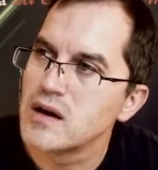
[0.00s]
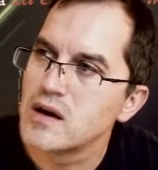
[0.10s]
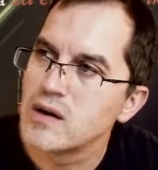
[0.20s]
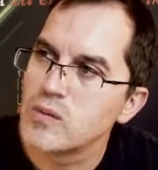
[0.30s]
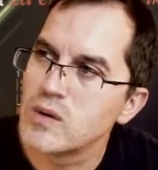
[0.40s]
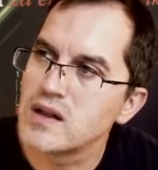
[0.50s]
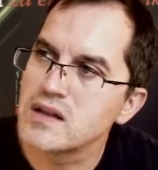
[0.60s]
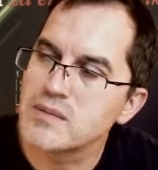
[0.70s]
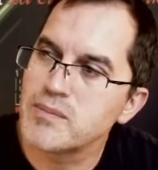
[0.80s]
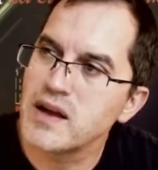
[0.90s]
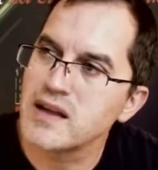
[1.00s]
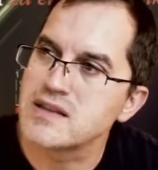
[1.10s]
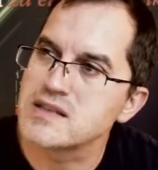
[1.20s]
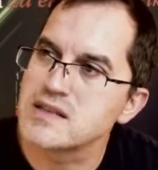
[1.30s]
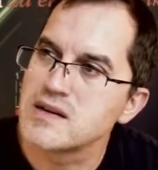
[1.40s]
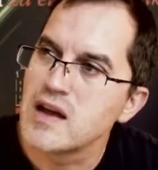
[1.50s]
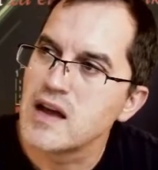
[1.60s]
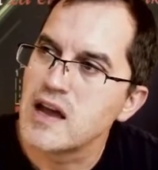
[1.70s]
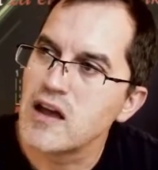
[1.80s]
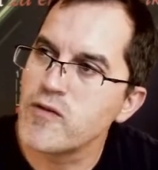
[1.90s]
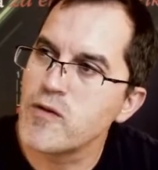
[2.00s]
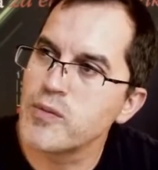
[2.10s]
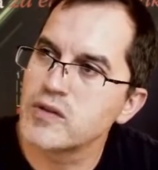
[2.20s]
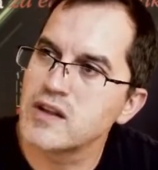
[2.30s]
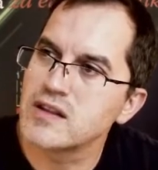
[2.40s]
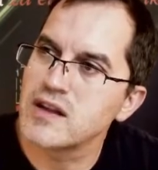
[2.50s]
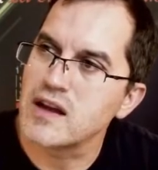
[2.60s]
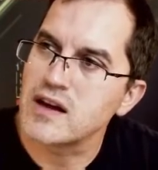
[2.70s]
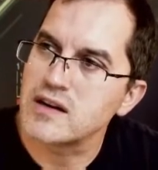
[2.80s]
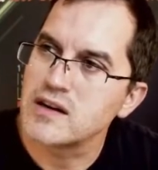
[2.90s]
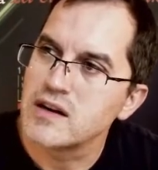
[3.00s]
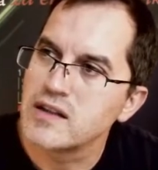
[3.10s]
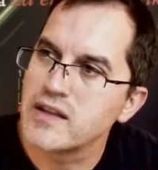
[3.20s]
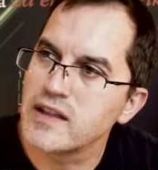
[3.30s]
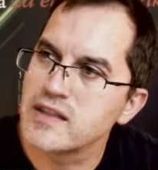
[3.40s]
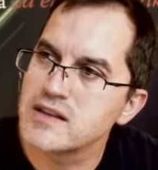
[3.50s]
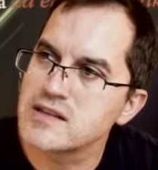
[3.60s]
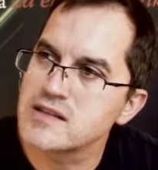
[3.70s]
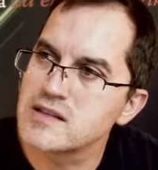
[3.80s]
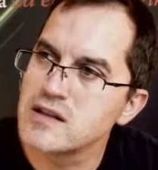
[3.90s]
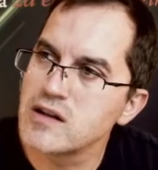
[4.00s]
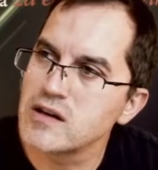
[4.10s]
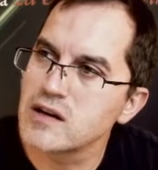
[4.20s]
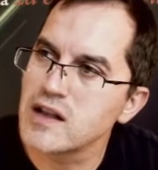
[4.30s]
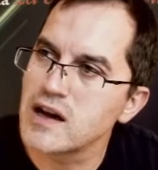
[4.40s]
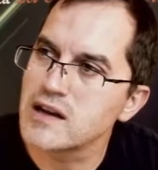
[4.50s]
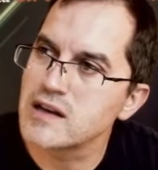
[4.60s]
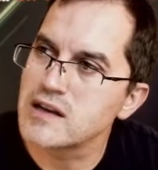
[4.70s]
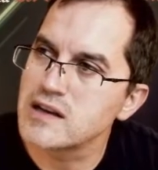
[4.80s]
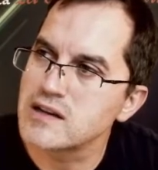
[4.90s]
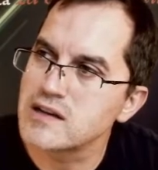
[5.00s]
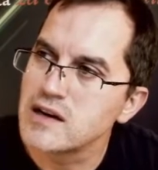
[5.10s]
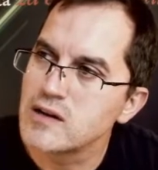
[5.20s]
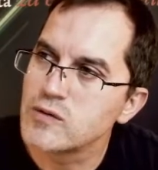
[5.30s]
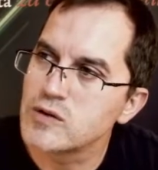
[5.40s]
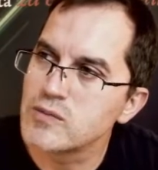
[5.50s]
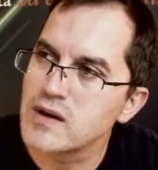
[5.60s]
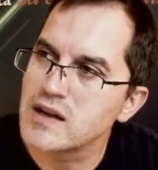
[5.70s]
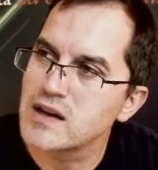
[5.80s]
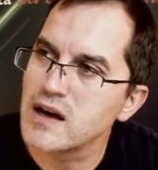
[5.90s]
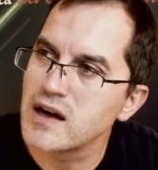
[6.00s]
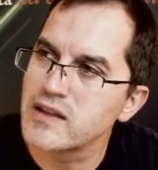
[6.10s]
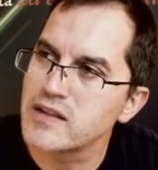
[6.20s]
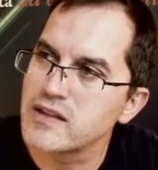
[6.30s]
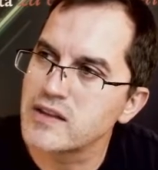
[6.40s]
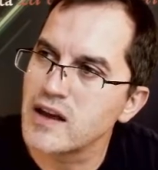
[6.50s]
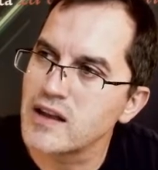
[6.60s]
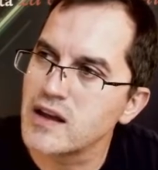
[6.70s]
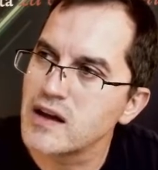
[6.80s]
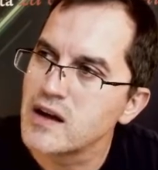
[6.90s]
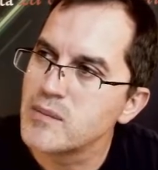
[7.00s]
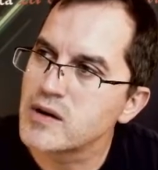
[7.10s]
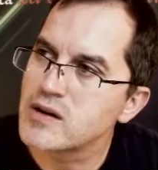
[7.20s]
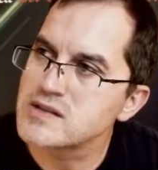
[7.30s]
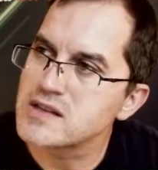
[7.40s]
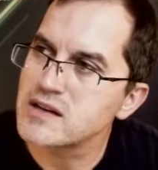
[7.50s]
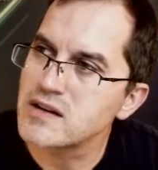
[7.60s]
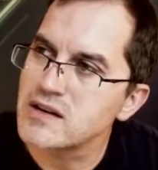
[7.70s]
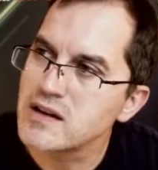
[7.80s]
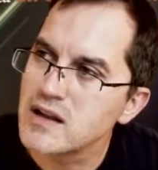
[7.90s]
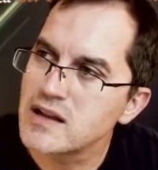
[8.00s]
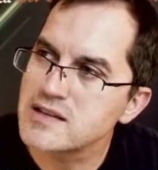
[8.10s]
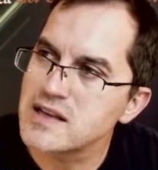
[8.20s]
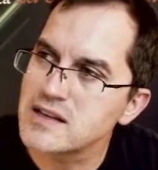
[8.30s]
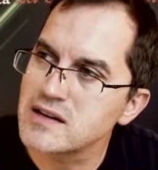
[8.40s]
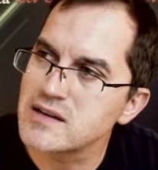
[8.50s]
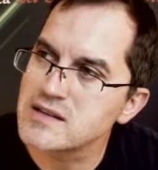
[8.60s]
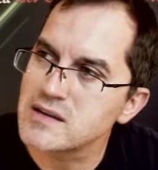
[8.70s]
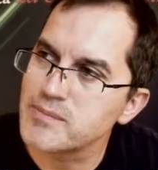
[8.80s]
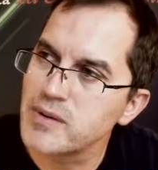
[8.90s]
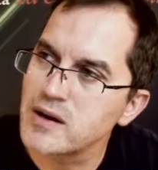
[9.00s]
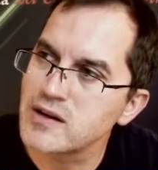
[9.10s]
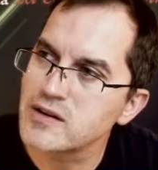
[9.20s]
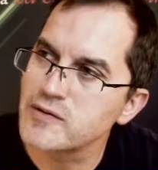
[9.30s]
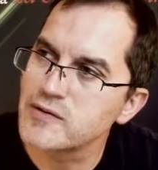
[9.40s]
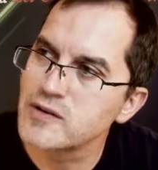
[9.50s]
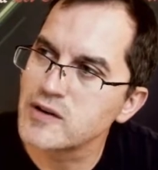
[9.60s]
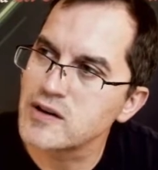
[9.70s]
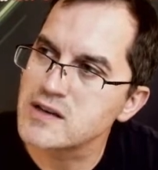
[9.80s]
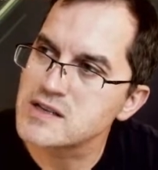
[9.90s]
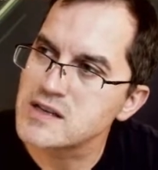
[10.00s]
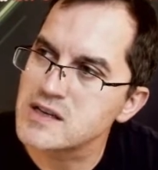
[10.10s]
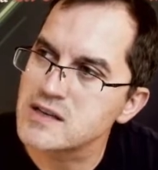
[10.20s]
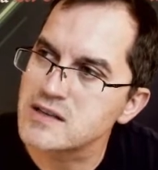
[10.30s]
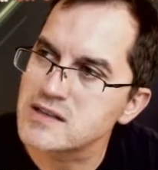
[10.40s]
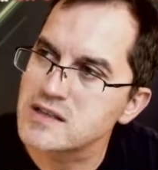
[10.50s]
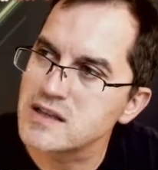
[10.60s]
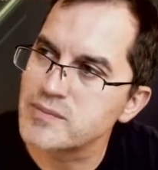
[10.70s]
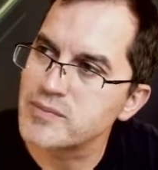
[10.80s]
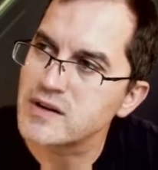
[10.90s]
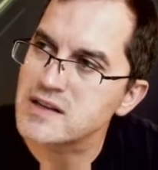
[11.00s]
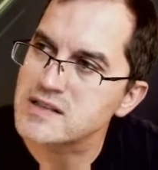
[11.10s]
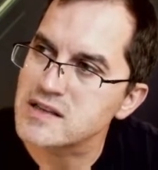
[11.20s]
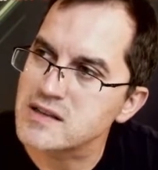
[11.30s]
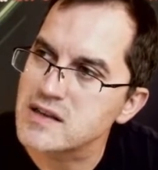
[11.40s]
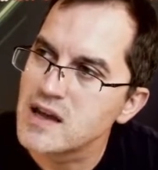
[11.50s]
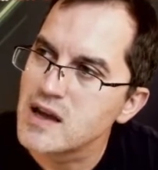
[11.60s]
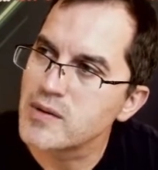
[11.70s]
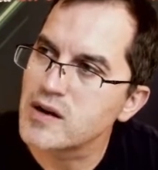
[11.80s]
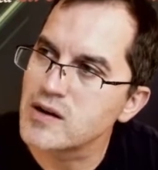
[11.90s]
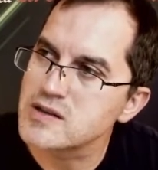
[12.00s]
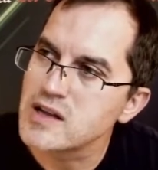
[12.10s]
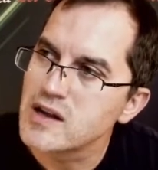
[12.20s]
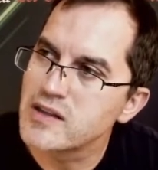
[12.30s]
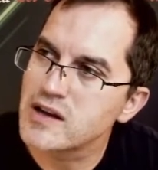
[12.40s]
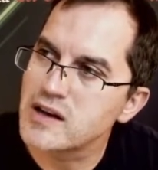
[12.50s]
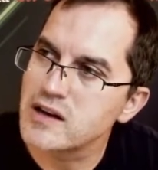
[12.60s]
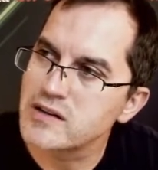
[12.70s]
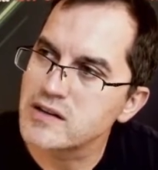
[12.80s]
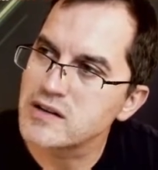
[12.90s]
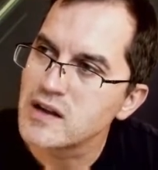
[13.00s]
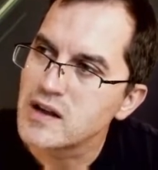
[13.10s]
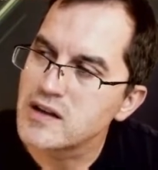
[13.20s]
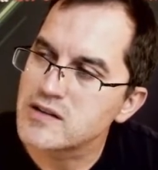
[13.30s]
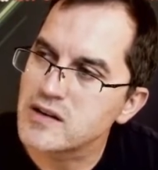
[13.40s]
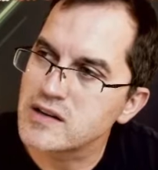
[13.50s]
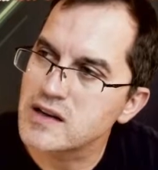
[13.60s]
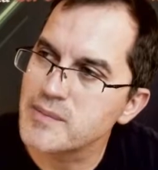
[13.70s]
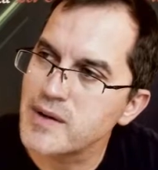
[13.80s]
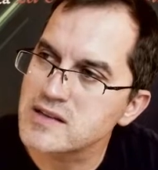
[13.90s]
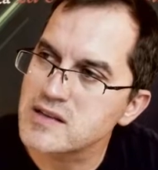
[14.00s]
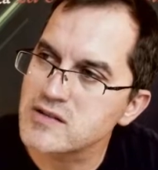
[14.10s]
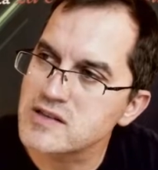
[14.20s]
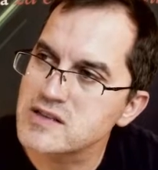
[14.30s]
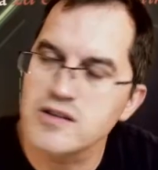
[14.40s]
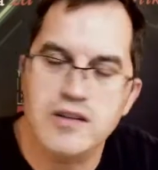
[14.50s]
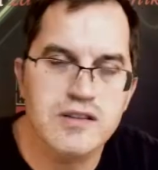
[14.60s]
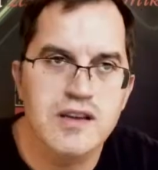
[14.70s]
Well, it depends. If we put it there, then this long line here would make an antenna, because let's say there is a part of noise here still present, because the capacitor is not